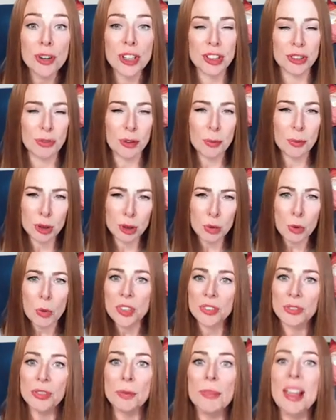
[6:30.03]
from
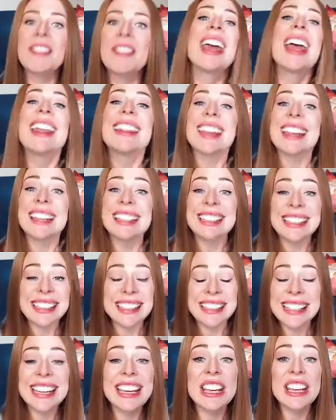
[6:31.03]
source, from life that can
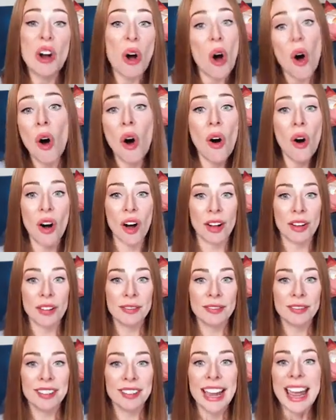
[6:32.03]
see it
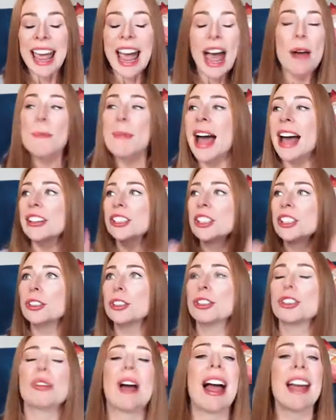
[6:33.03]
all. Imagine
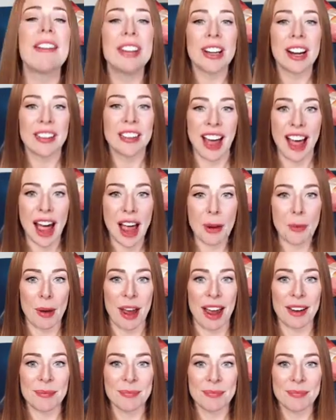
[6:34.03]
you're driving on the highway.